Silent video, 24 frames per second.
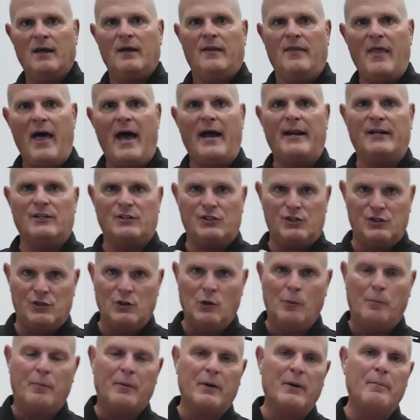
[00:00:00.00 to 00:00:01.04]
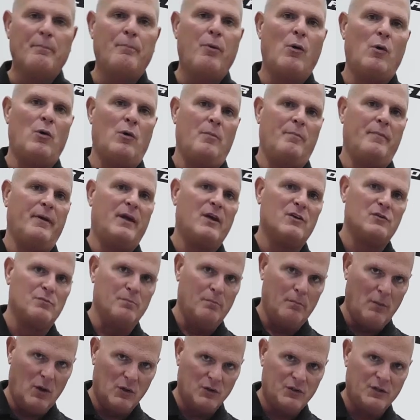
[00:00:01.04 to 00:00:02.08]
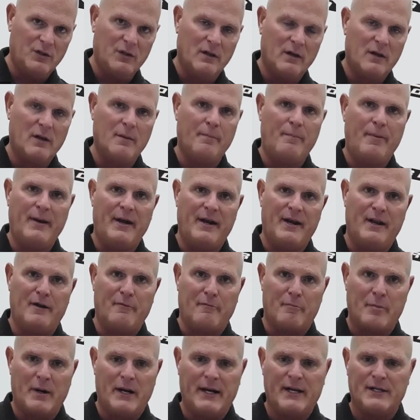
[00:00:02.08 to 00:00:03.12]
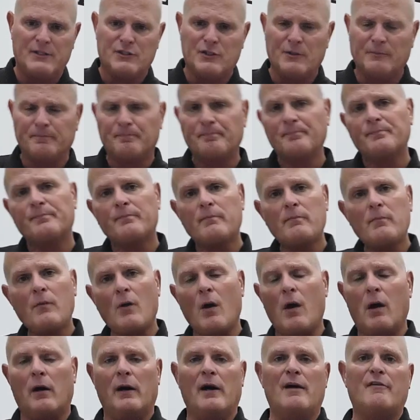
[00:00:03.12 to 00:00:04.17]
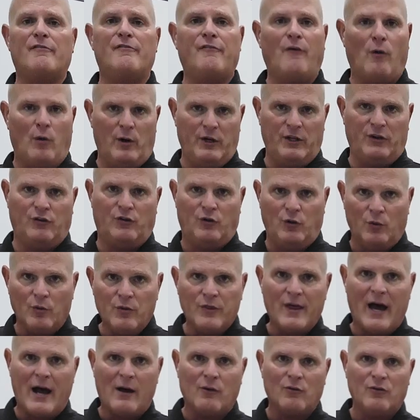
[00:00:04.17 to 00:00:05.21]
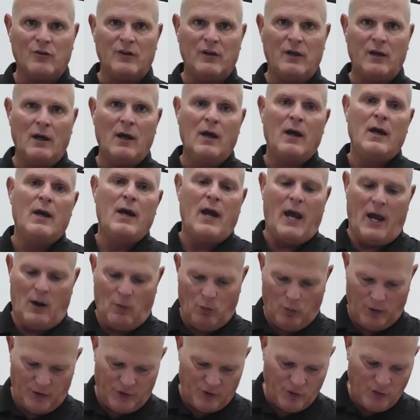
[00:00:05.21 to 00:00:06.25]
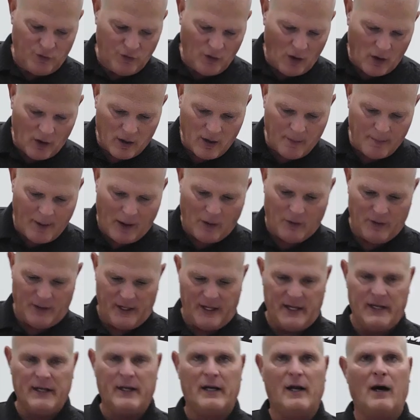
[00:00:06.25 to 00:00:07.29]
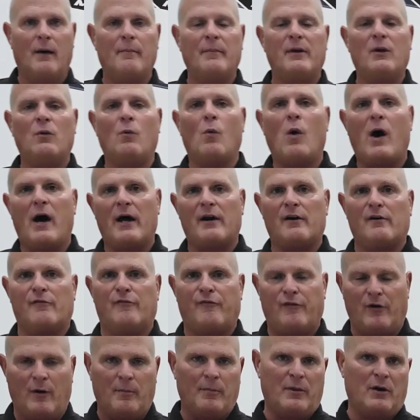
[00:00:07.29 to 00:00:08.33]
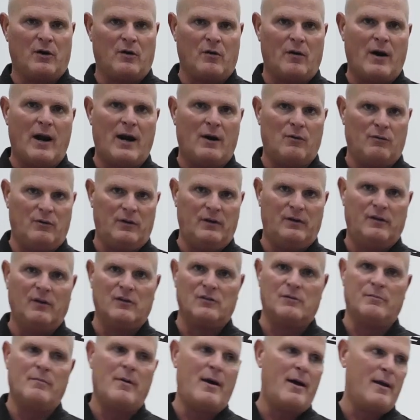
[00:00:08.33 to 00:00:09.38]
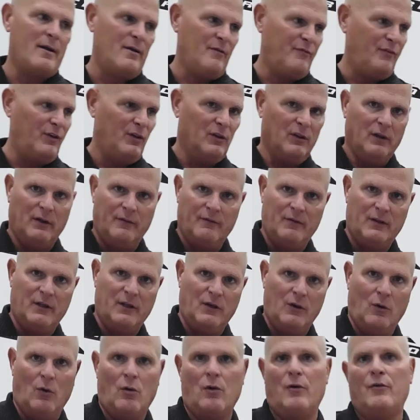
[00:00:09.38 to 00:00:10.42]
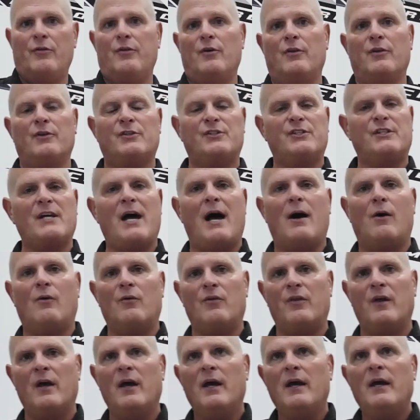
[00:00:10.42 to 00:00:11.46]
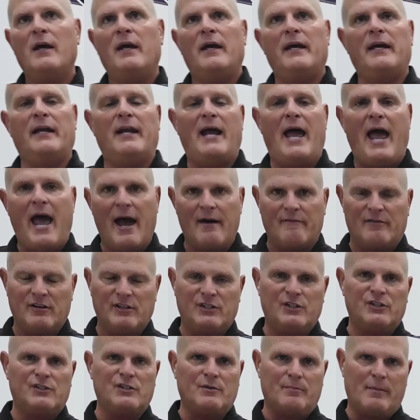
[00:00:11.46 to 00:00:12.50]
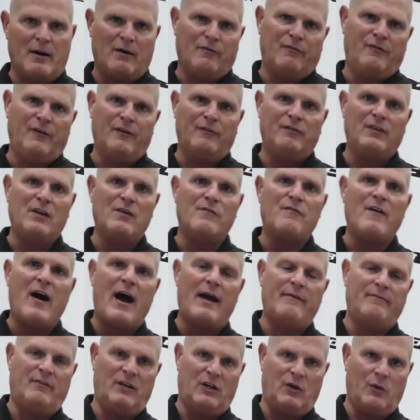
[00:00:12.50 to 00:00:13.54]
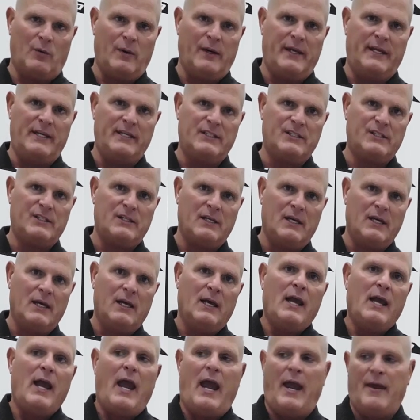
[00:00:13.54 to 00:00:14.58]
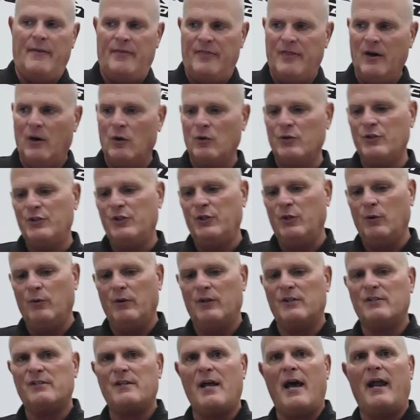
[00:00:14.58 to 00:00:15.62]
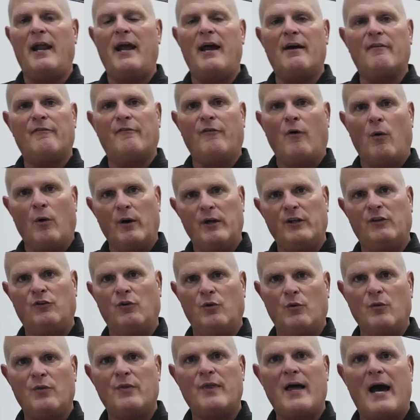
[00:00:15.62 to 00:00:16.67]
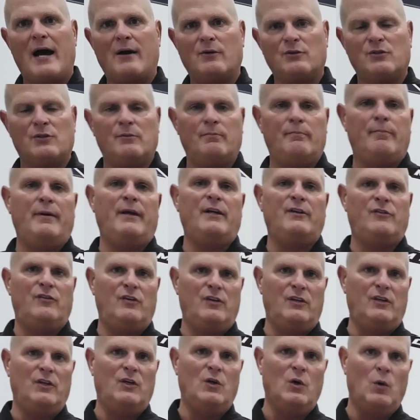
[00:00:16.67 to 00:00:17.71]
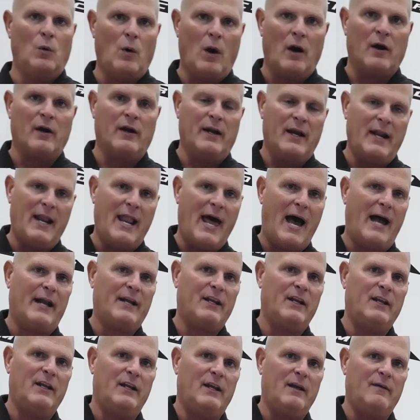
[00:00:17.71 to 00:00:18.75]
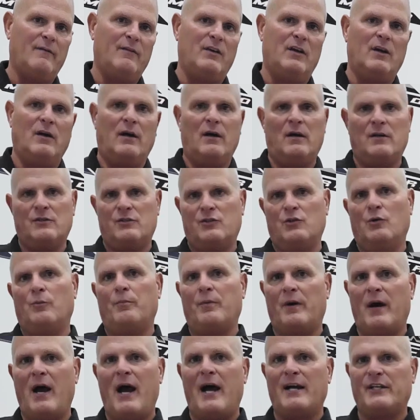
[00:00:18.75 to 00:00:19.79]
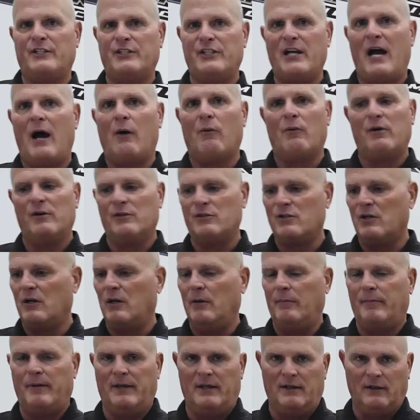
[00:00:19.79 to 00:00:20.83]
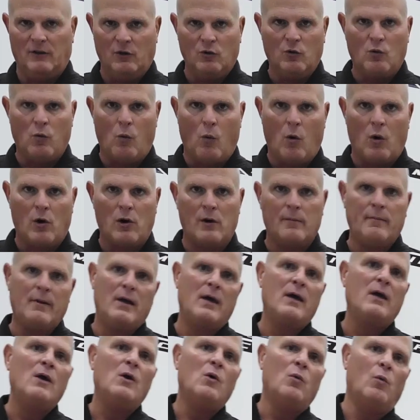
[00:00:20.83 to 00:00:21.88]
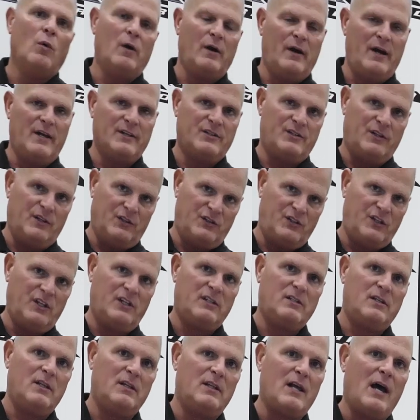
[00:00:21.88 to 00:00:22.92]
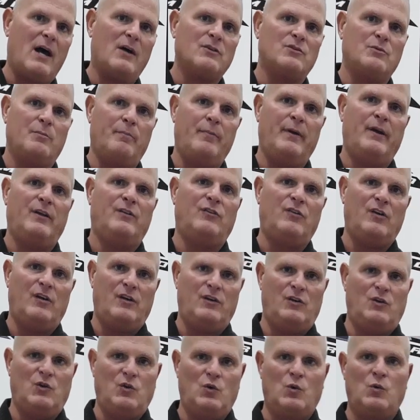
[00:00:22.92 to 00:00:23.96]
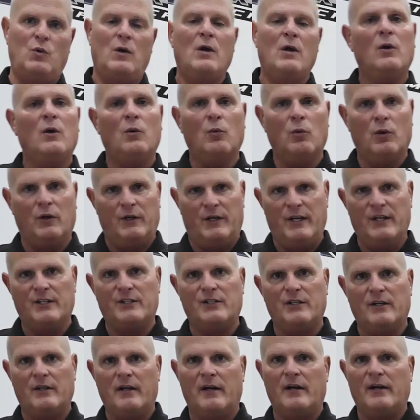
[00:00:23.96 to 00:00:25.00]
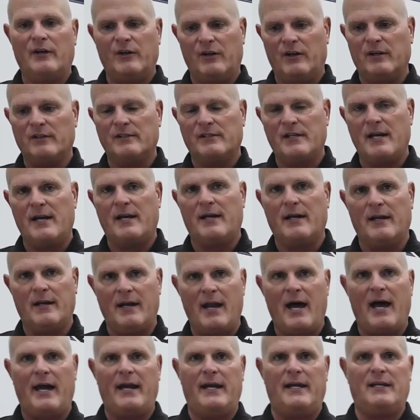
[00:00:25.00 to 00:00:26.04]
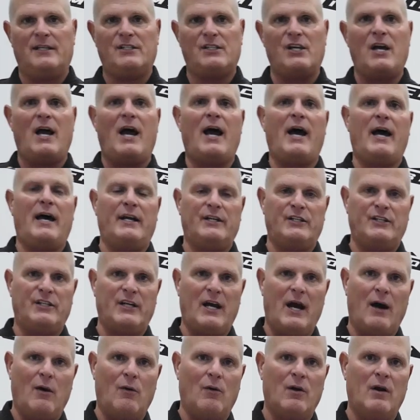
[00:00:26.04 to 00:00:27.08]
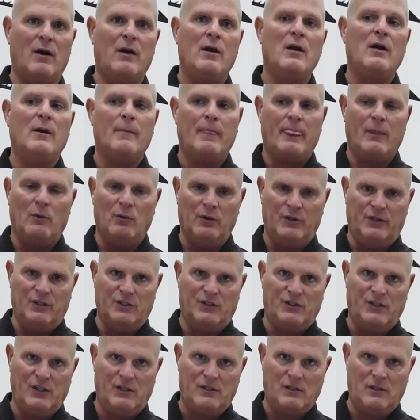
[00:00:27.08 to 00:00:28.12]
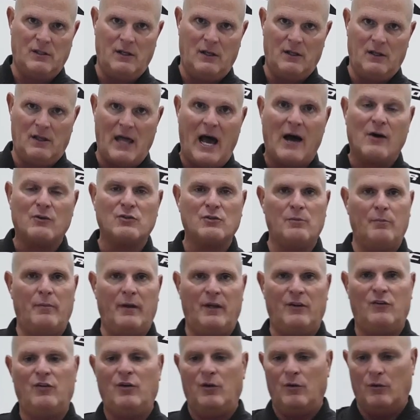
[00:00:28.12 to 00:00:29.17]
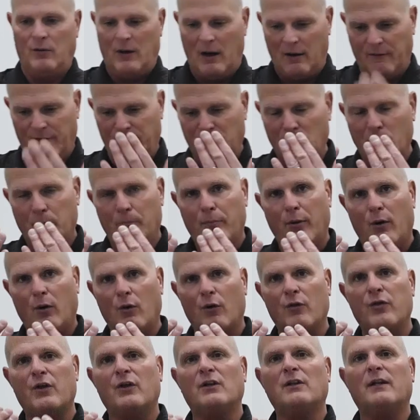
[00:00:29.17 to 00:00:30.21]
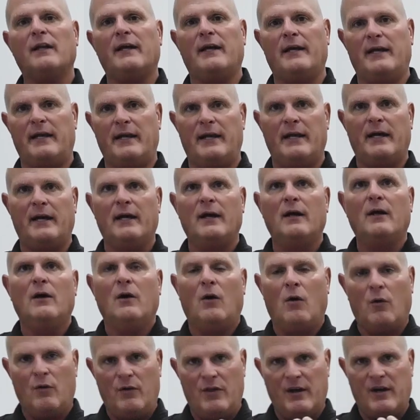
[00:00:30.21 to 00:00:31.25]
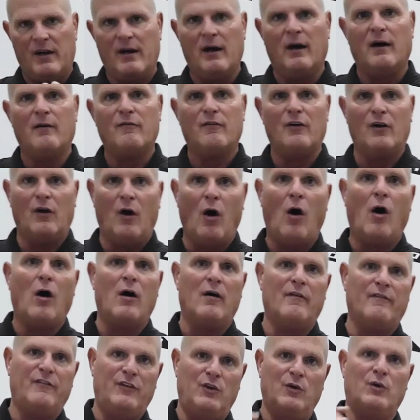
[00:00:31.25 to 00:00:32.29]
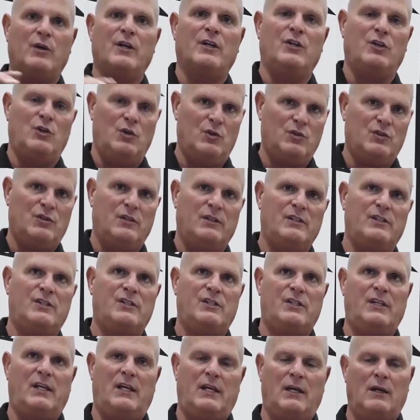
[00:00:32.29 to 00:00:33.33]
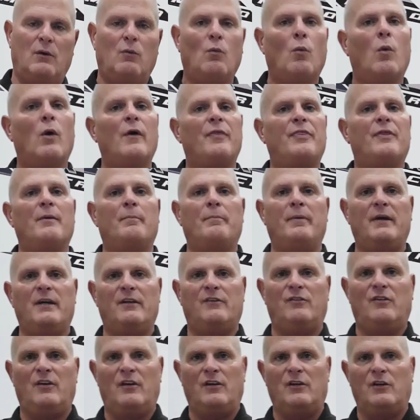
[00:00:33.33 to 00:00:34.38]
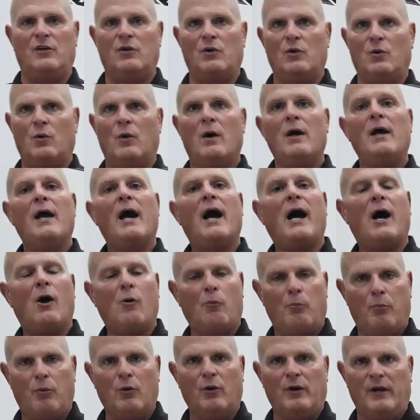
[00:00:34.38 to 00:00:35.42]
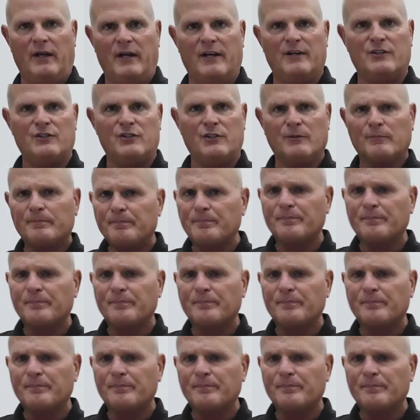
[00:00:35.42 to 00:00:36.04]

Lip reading: That is super important because most of the competitive brands are at 42,000. And when you talk about incoming water from the ground, doesn't matter if you live in the north or the south, it averages about 55 degrees. And those units that have 42,000 BTU are not going to give you a super hot shower. It's going to be lukewarm, whereas the 60,000 BTU will get you there. You can take a nice hot shower with the 60,000 BTU. Now, if you pull the lid or the cover off, you can usually see what the BTU output is.